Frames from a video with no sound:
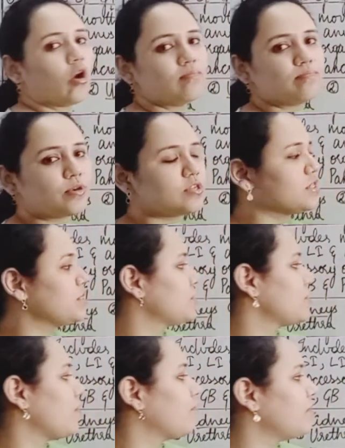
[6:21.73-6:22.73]

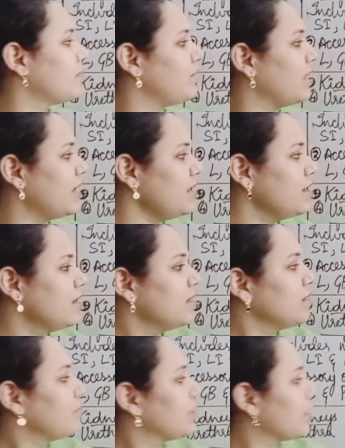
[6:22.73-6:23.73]
composition of the blood,
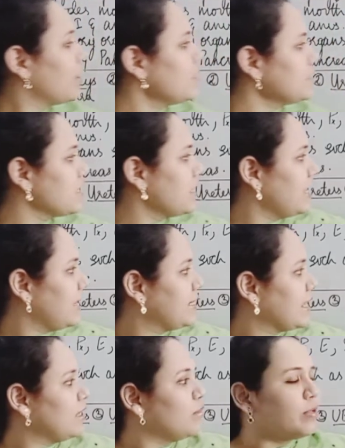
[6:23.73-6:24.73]
because
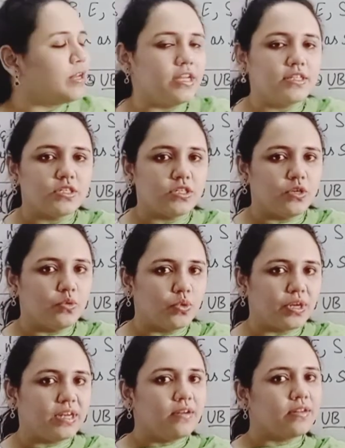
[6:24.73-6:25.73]
it eliminates
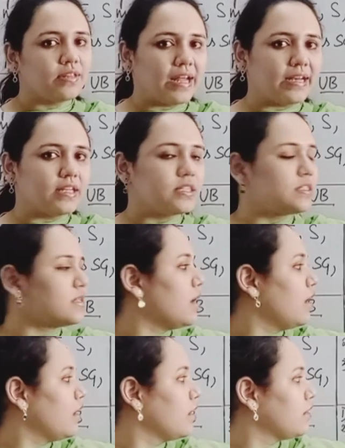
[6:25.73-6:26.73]
urine, that is
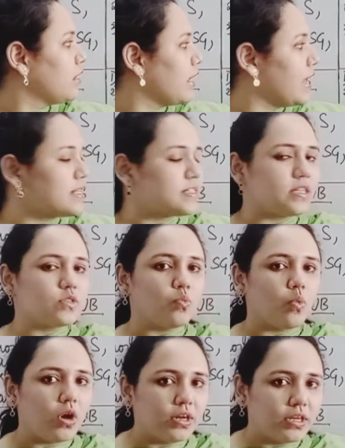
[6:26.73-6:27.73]
the
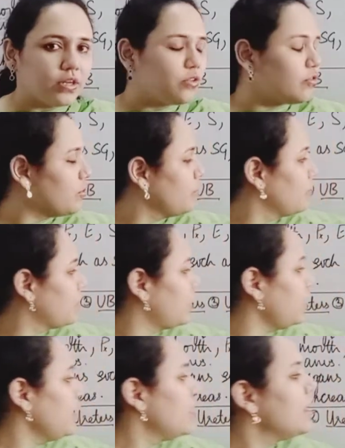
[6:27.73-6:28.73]
excess water through
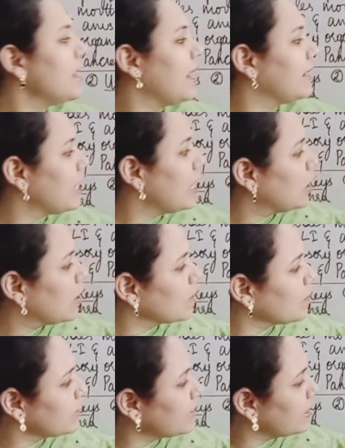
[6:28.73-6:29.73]
urine, and
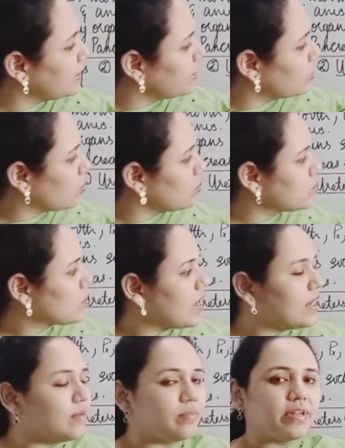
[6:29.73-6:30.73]
along with that it also
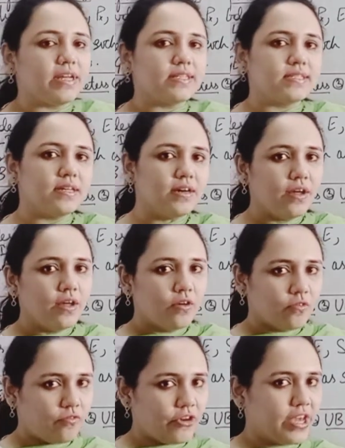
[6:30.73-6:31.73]
eliminates the
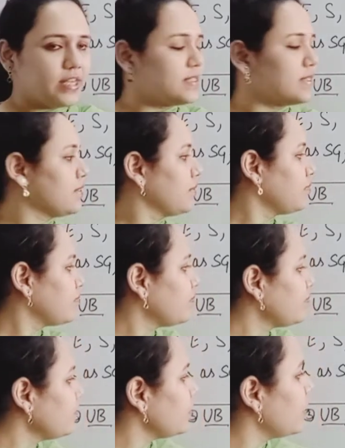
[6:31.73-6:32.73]
waste.
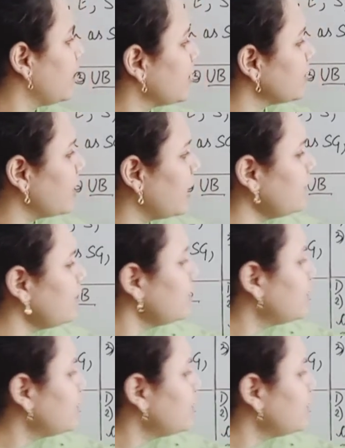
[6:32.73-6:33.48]
And then